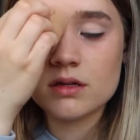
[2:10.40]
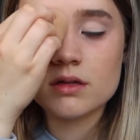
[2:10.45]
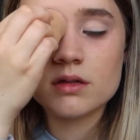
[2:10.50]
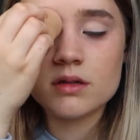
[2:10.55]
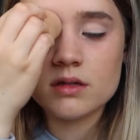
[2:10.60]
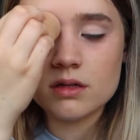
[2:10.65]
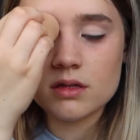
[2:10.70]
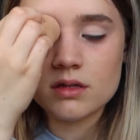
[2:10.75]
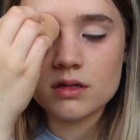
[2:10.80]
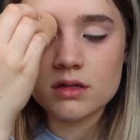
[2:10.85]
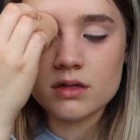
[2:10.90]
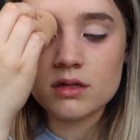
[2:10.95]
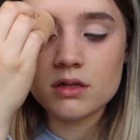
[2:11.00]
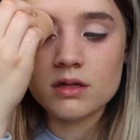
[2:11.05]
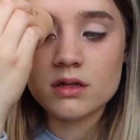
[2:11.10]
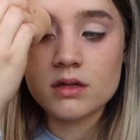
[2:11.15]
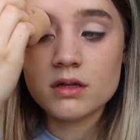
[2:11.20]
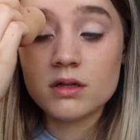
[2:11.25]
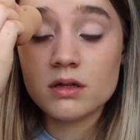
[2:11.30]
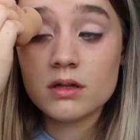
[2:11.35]

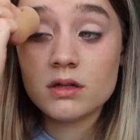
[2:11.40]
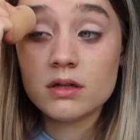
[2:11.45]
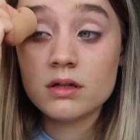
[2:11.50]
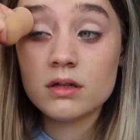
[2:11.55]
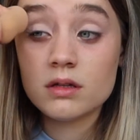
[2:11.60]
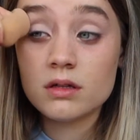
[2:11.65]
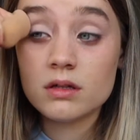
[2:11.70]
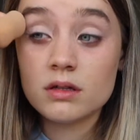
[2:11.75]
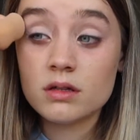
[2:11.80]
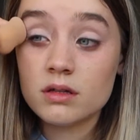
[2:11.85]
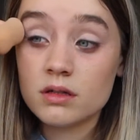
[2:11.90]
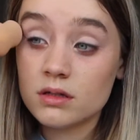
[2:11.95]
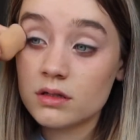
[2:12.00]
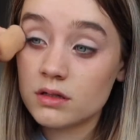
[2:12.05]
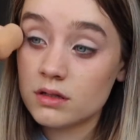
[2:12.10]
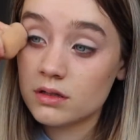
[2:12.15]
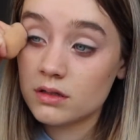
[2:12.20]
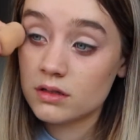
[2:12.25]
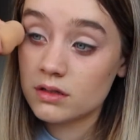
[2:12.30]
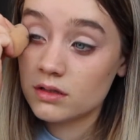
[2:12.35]

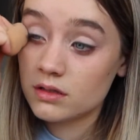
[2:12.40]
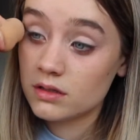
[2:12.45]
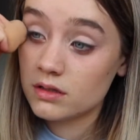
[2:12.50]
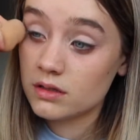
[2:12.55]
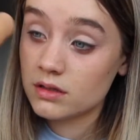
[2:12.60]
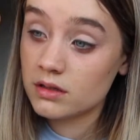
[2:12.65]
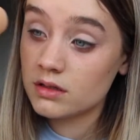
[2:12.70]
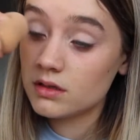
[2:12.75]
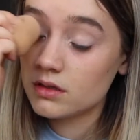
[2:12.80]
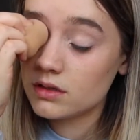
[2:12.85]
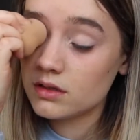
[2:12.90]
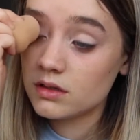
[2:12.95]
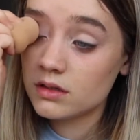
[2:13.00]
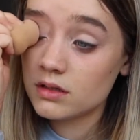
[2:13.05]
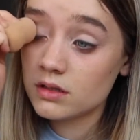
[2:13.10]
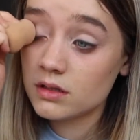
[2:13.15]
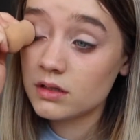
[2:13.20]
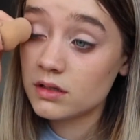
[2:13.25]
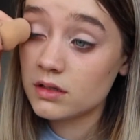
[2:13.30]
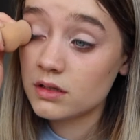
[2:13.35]

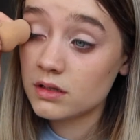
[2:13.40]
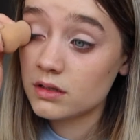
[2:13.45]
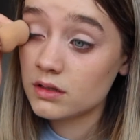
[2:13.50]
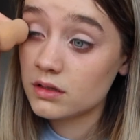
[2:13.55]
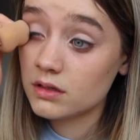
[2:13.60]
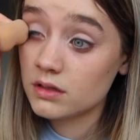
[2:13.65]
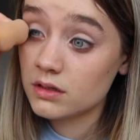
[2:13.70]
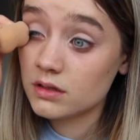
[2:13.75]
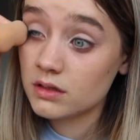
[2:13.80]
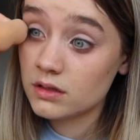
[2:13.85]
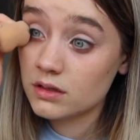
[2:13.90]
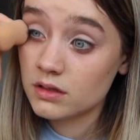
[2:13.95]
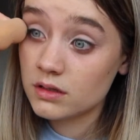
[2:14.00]
[no speech]